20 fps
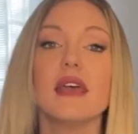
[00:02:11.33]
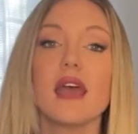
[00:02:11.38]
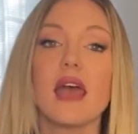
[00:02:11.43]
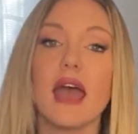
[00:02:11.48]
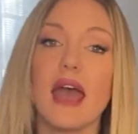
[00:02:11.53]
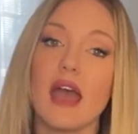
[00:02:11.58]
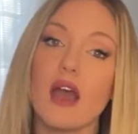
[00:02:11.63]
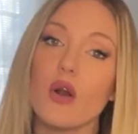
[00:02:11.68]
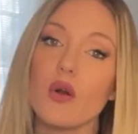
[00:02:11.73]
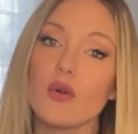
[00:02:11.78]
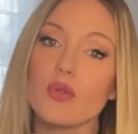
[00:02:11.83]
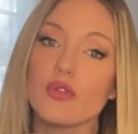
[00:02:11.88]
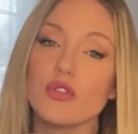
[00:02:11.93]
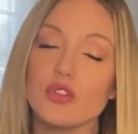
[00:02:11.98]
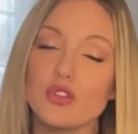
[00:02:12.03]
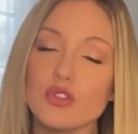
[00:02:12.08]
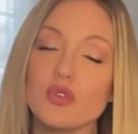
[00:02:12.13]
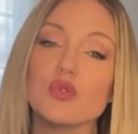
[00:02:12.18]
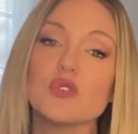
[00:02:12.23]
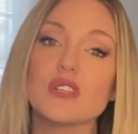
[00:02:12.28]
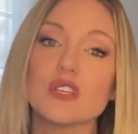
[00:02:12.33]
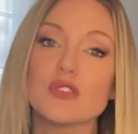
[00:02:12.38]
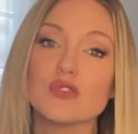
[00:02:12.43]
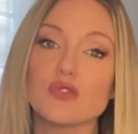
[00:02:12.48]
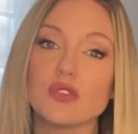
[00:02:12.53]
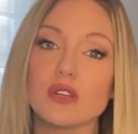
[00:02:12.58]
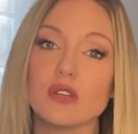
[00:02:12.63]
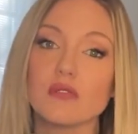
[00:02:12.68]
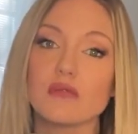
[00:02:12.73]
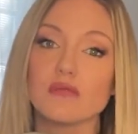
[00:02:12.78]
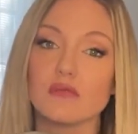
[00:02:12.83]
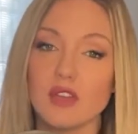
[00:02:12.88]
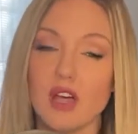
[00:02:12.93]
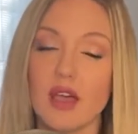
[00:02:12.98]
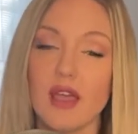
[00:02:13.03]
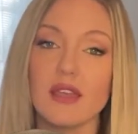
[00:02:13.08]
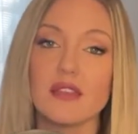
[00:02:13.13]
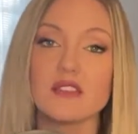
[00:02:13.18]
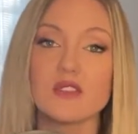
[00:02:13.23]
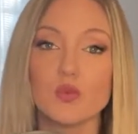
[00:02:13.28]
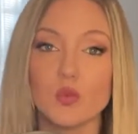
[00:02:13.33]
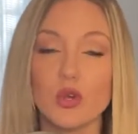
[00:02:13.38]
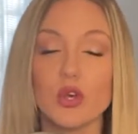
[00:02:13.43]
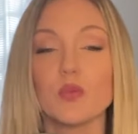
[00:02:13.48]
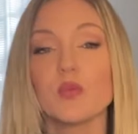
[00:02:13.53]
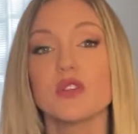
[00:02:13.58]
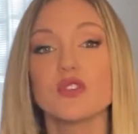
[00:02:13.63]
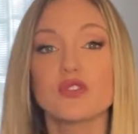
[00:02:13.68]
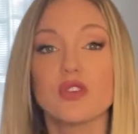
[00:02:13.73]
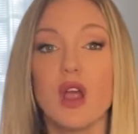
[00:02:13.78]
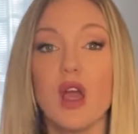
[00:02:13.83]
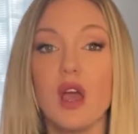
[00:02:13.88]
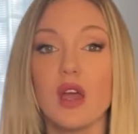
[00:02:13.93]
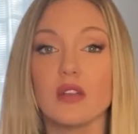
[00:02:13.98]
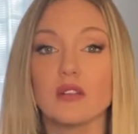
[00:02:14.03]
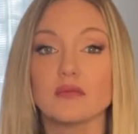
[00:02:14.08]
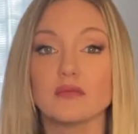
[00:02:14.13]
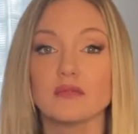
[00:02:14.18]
how the new district lines will be drawn